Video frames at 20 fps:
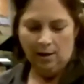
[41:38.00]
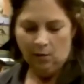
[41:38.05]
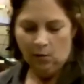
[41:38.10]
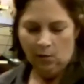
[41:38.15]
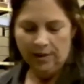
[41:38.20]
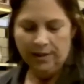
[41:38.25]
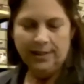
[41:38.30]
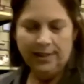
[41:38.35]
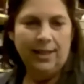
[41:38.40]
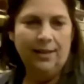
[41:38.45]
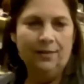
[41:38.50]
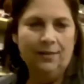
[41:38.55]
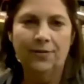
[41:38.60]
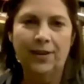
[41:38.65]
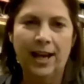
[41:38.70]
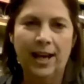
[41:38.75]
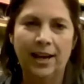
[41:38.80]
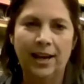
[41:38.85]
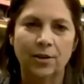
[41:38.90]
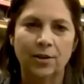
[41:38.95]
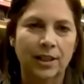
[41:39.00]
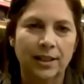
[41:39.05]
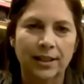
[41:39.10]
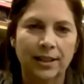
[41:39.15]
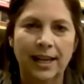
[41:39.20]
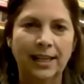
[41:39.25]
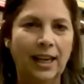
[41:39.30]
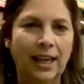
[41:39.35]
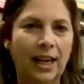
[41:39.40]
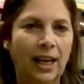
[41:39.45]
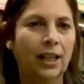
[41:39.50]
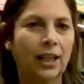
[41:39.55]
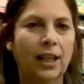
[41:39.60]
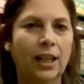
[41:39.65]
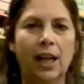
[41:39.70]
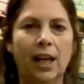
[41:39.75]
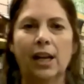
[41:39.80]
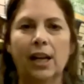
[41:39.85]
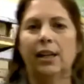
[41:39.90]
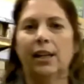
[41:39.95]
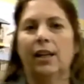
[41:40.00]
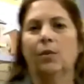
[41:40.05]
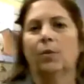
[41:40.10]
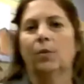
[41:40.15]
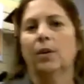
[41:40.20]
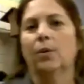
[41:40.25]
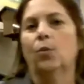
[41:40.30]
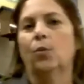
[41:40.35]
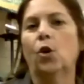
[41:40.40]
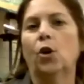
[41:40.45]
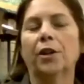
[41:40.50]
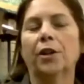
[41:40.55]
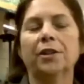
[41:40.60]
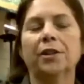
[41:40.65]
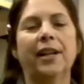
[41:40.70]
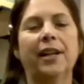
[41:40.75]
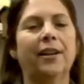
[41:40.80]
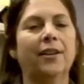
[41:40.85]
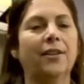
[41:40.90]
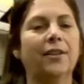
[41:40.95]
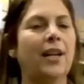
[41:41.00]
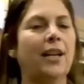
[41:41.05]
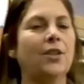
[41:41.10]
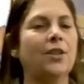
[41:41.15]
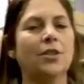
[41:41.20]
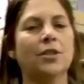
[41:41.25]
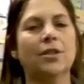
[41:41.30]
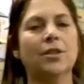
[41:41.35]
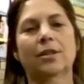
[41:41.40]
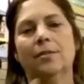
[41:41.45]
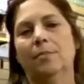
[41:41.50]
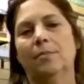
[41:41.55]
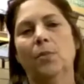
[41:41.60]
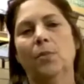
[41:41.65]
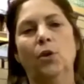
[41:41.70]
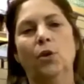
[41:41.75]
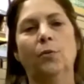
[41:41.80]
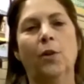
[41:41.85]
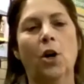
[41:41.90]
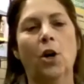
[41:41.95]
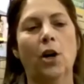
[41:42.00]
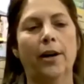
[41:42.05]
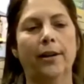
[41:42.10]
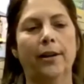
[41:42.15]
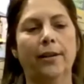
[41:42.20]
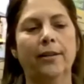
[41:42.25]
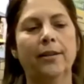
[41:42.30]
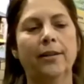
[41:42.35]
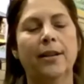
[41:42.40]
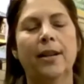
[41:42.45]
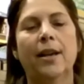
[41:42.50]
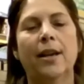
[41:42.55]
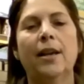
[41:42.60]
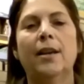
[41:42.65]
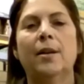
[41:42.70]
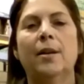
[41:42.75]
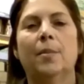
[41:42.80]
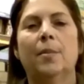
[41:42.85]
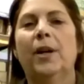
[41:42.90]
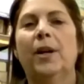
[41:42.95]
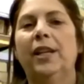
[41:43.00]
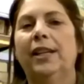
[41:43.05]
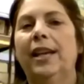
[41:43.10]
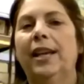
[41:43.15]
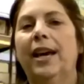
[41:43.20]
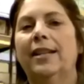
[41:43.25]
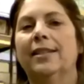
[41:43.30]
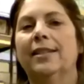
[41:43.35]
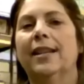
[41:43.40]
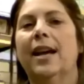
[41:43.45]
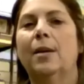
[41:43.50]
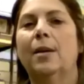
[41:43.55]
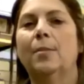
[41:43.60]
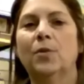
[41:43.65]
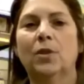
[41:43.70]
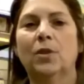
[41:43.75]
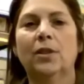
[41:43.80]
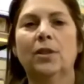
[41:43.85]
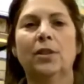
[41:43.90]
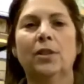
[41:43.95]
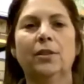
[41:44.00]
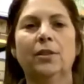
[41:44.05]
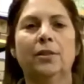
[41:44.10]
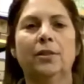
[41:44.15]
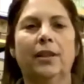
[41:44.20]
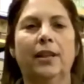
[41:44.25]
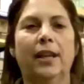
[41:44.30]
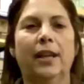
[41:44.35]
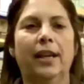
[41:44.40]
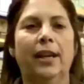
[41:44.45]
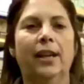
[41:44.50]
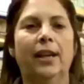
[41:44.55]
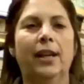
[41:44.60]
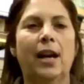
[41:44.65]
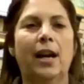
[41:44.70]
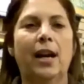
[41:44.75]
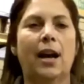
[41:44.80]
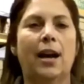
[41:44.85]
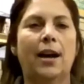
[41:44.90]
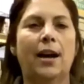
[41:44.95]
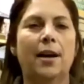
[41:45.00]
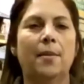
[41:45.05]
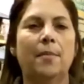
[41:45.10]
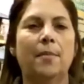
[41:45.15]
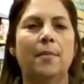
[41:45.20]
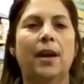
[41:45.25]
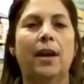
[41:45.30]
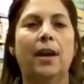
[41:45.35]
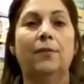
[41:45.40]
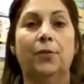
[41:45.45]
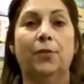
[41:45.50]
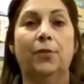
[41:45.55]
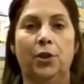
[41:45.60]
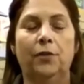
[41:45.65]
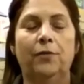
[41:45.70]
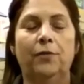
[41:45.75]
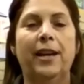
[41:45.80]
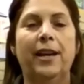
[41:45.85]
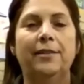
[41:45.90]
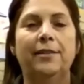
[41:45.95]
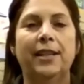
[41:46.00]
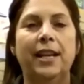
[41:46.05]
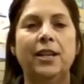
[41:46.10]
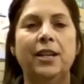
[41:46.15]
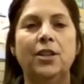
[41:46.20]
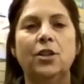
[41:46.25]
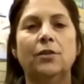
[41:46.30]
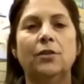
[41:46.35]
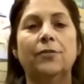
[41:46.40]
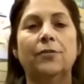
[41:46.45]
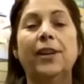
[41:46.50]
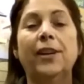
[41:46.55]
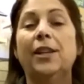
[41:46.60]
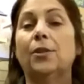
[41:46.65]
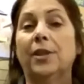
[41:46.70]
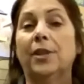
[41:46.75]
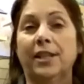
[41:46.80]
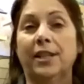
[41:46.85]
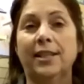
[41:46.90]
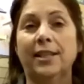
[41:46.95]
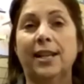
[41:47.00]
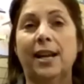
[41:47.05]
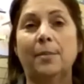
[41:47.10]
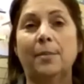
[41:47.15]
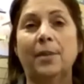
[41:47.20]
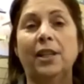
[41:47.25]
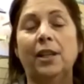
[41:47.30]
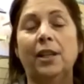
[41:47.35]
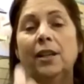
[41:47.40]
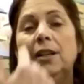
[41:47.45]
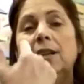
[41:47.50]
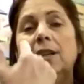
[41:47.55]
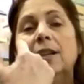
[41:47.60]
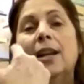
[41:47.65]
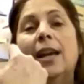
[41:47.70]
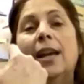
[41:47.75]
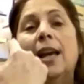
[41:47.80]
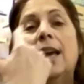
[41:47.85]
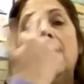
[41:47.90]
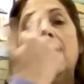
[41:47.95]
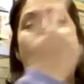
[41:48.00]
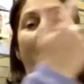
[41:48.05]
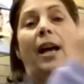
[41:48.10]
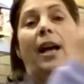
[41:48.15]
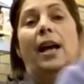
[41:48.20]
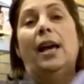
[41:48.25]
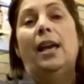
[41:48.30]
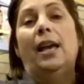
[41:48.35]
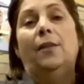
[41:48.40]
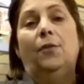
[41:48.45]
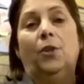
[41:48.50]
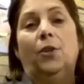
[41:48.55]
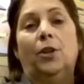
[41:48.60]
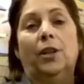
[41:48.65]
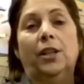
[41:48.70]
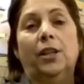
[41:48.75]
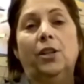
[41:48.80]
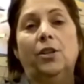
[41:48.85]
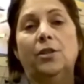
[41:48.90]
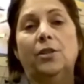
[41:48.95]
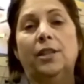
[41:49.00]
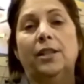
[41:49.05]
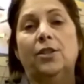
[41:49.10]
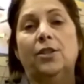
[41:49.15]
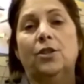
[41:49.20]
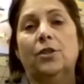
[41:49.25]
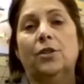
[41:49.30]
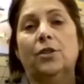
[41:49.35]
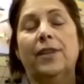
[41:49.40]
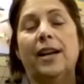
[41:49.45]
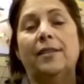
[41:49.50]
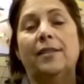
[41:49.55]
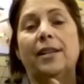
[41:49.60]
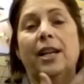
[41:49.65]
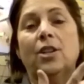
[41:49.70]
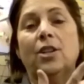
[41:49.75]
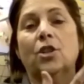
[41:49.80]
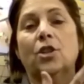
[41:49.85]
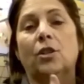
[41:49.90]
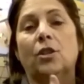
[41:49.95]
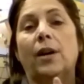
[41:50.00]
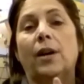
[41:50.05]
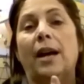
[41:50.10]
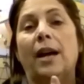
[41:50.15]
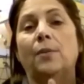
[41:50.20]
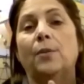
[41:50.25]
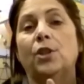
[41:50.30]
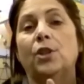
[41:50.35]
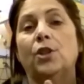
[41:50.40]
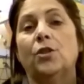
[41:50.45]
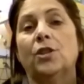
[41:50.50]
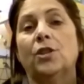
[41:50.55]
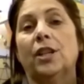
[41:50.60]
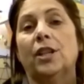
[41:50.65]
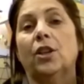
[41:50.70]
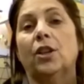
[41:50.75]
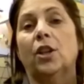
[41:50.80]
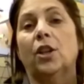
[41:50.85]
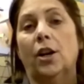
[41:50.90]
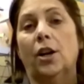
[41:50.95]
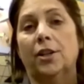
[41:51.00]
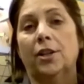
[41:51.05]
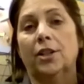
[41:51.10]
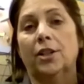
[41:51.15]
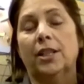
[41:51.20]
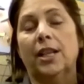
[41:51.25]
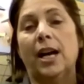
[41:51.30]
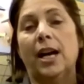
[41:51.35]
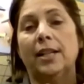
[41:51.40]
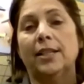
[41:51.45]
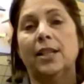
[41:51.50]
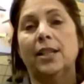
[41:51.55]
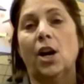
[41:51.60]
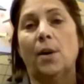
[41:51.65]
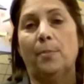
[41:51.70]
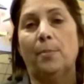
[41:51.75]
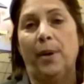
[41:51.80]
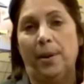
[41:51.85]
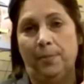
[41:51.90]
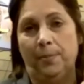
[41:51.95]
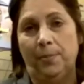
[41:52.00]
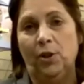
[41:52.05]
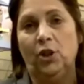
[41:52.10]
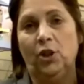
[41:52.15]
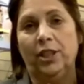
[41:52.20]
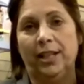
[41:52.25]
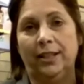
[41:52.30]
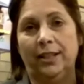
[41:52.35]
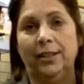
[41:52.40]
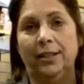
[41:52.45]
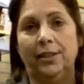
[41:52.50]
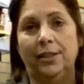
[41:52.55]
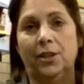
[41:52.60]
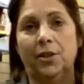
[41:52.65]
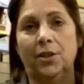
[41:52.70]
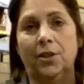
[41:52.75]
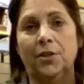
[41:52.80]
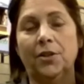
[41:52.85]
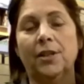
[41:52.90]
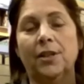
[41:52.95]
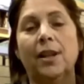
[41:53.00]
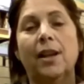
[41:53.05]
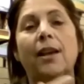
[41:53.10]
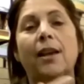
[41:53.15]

Once they found that they can't get any reward there, they just move on. But yes, absolutely. Um, for your foundational feeder this time of year, if you're going to use it as your foundational, I would use the large size hot pepper cylinders